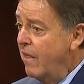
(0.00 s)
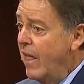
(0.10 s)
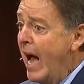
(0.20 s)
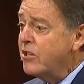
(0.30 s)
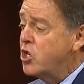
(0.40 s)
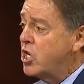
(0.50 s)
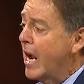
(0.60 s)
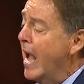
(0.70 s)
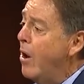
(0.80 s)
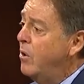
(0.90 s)
That
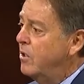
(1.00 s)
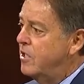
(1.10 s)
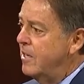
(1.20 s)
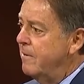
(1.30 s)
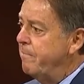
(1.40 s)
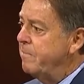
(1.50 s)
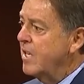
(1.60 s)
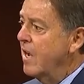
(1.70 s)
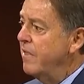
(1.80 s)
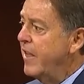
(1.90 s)
child
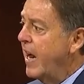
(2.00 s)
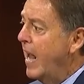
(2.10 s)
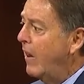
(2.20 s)
that I